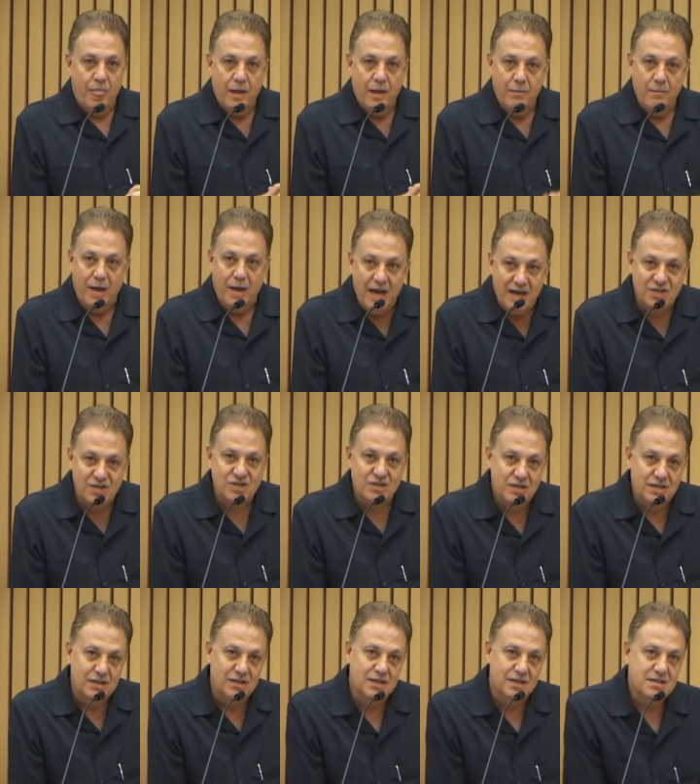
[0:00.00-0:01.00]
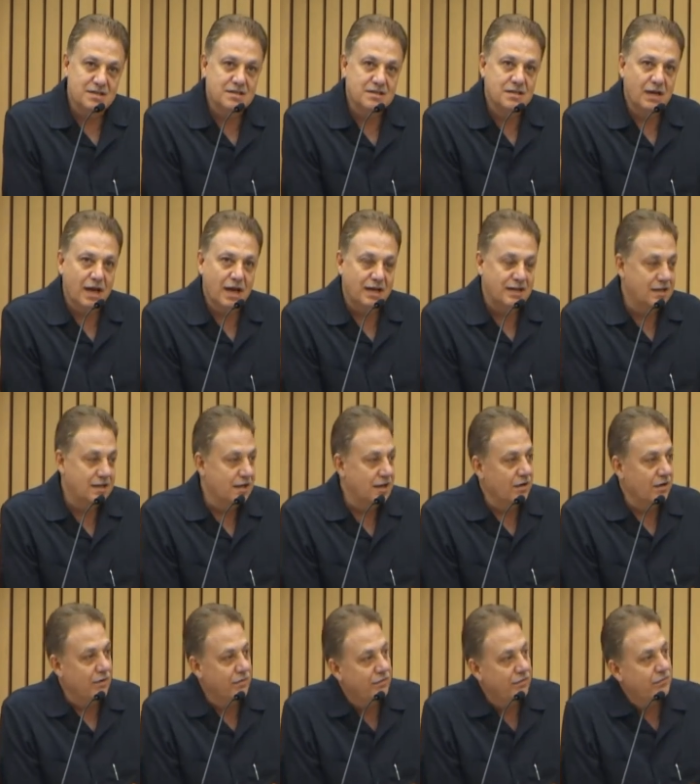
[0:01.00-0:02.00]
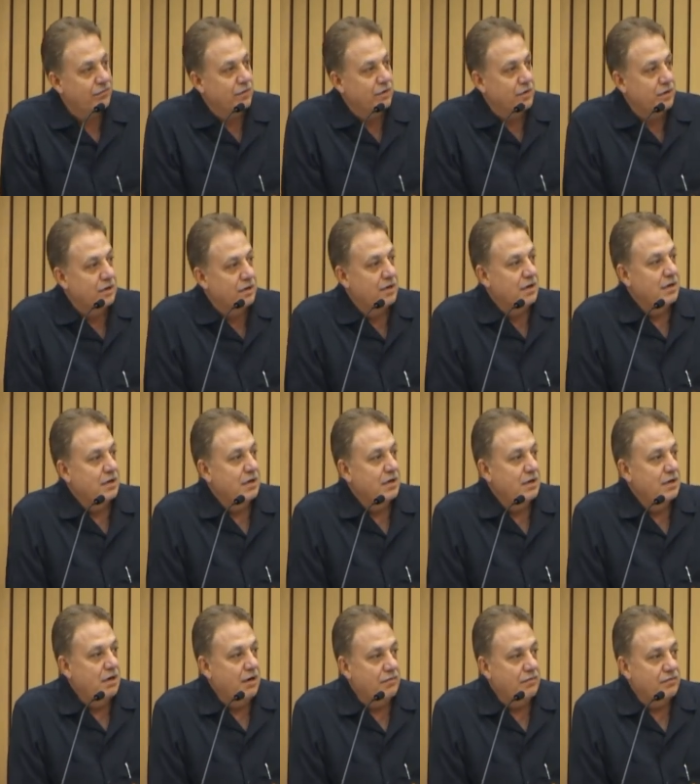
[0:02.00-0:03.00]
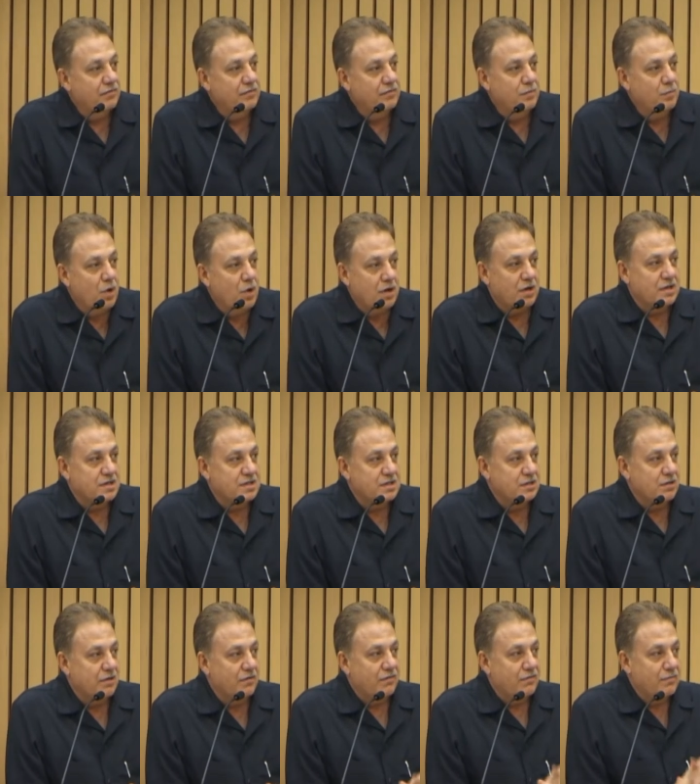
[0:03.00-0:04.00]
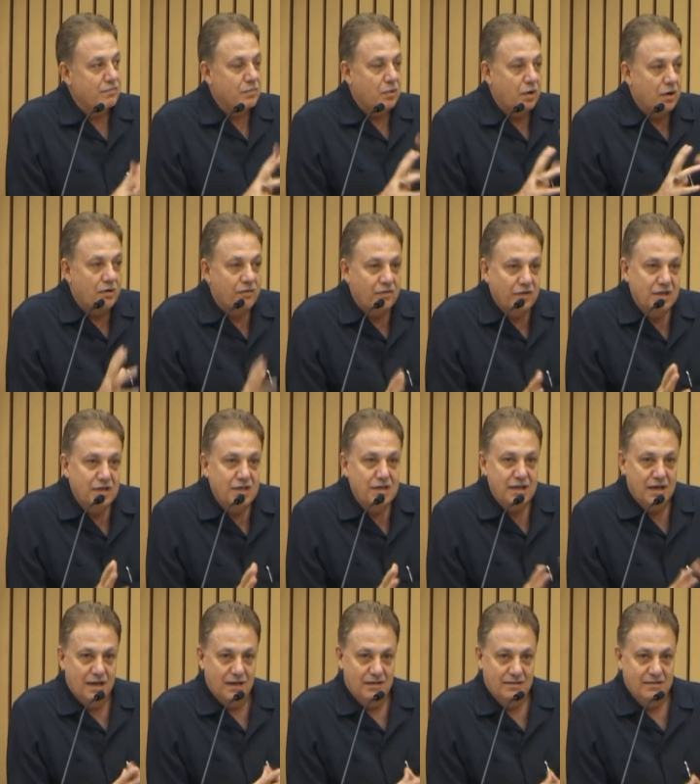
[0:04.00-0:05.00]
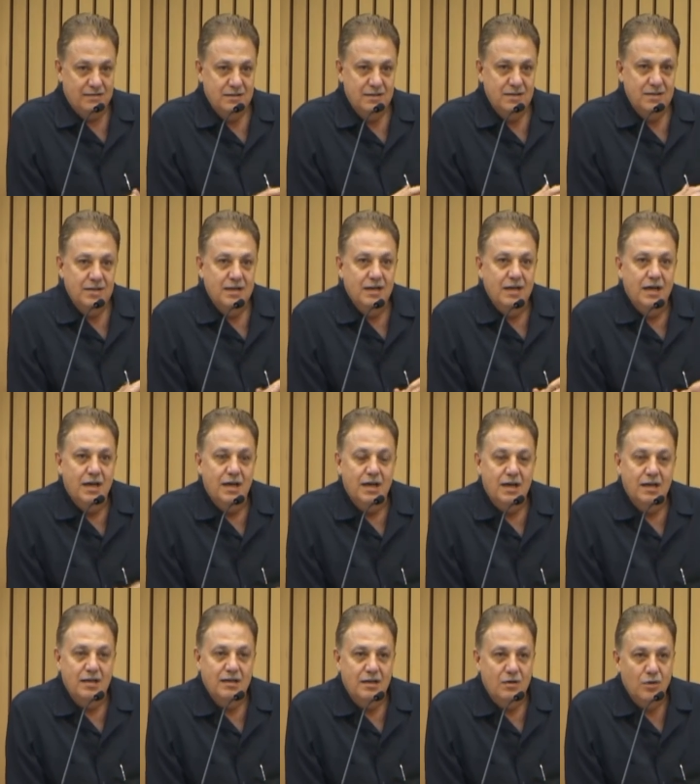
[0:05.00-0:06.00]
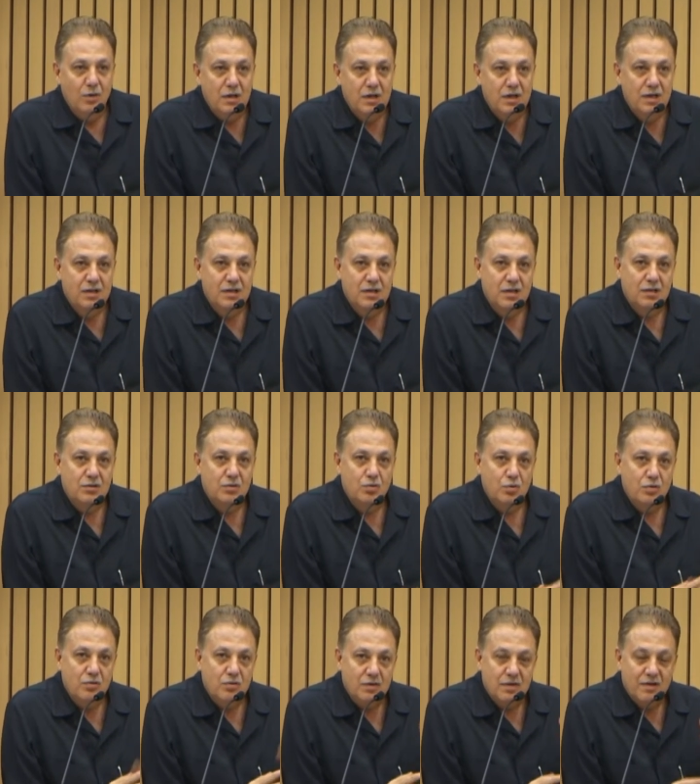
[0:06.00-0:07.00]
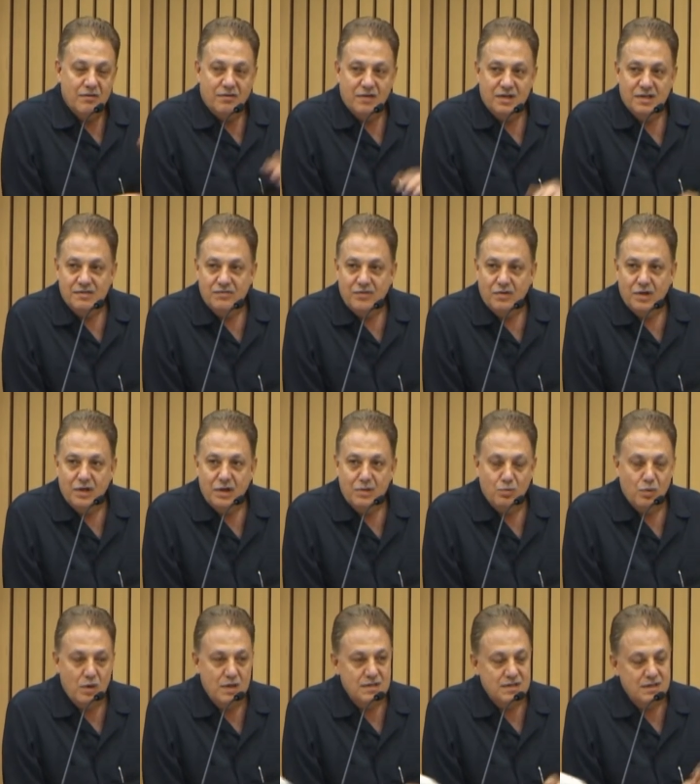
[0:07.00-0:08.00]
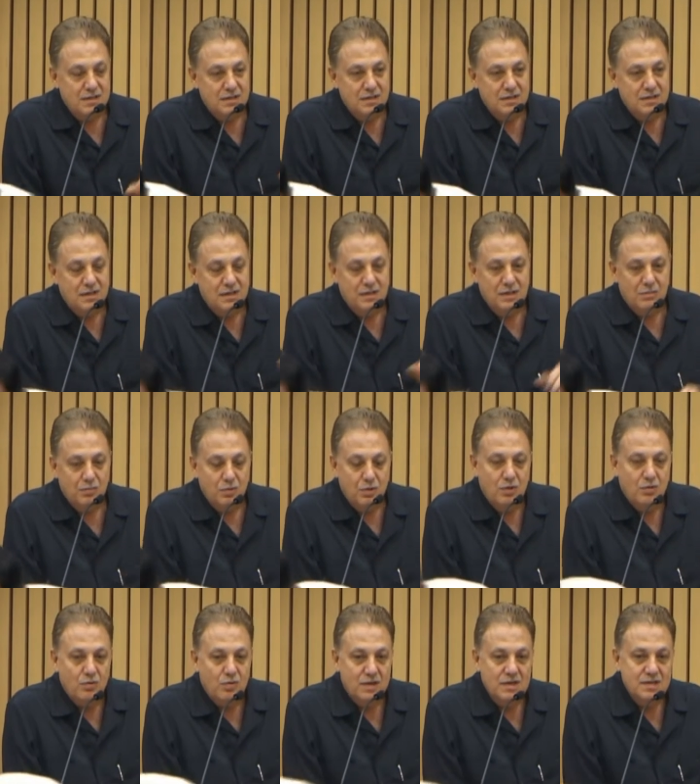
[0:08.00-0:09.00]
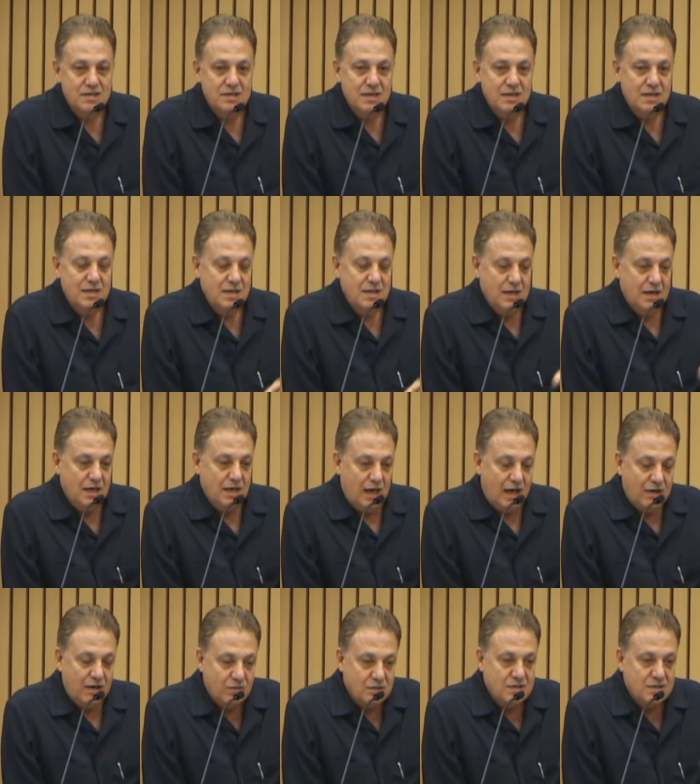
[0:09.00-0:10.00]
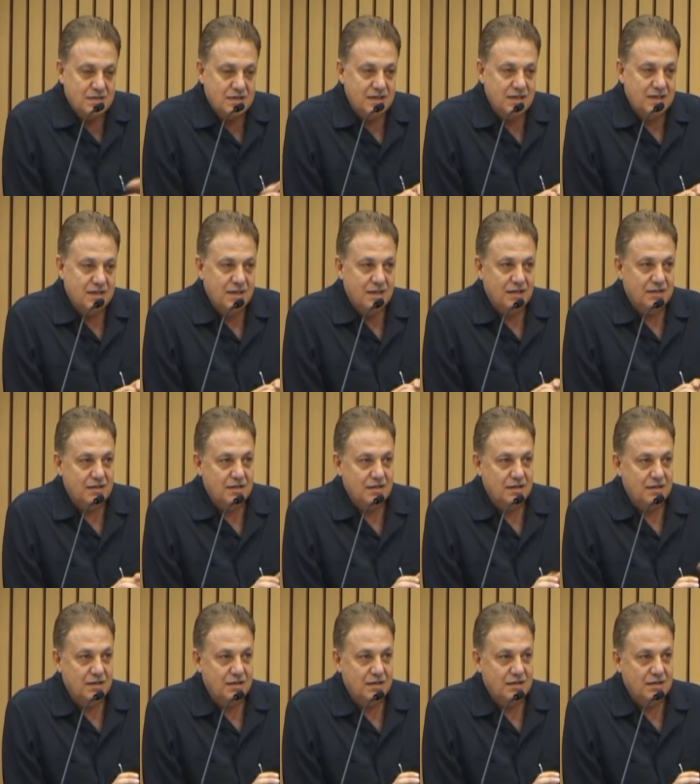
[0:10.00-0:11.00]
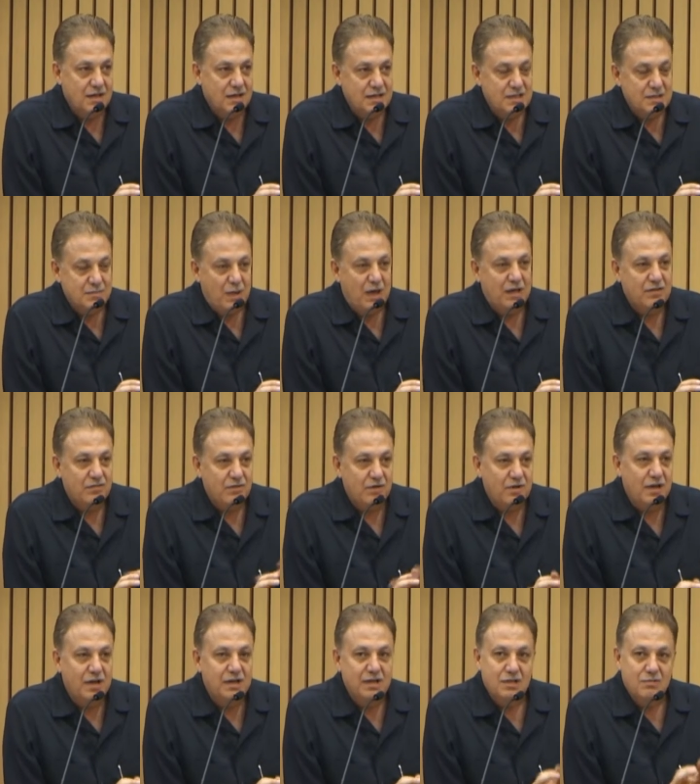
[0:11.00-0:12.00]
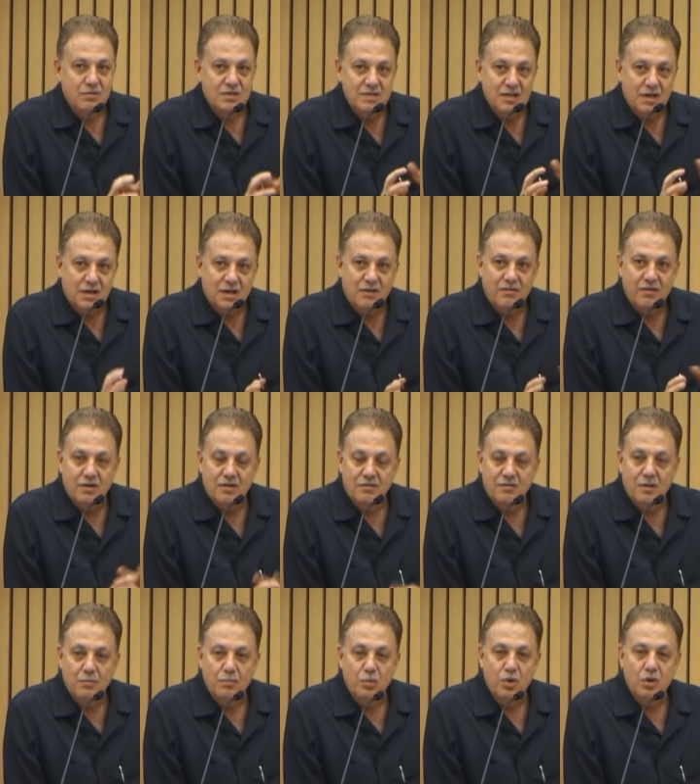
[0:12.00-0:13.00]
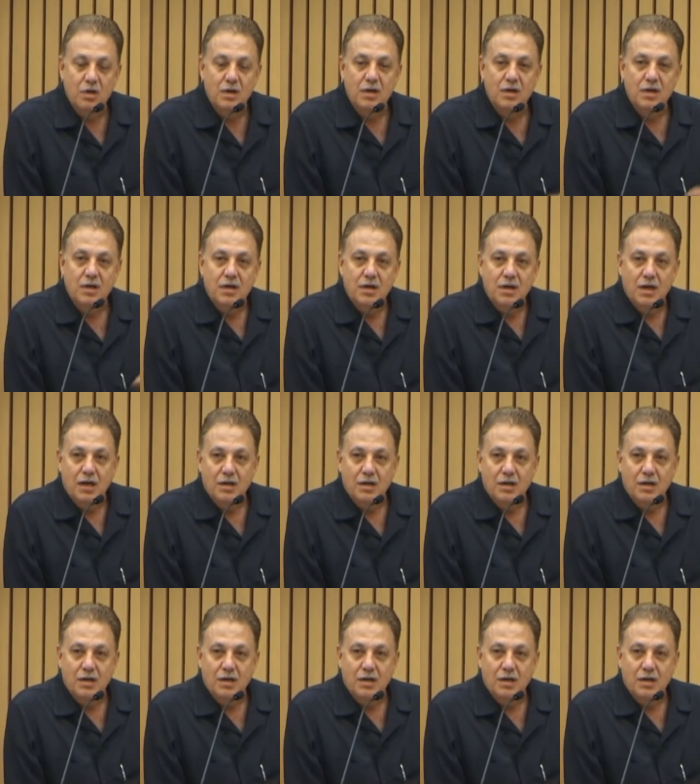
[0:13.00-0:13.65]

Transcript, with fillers: bashed in his idea of, uh, of democracy of, of India. And only the two reference for him was in, in the book was, I could see that uh, the respect for Gandhi was the cover of the book and